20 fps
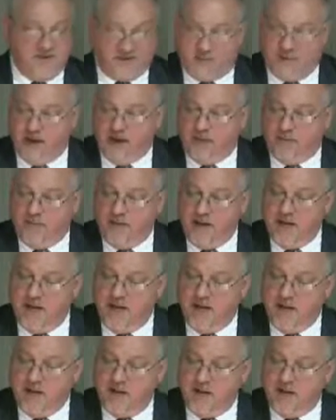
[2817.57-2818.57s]
And that's the way it'll
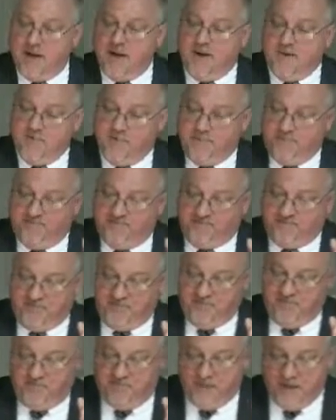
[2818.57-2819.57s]
be.
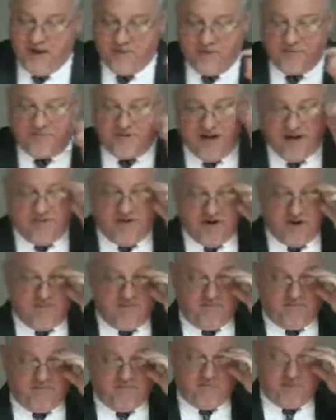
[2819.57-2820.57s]
Number seven.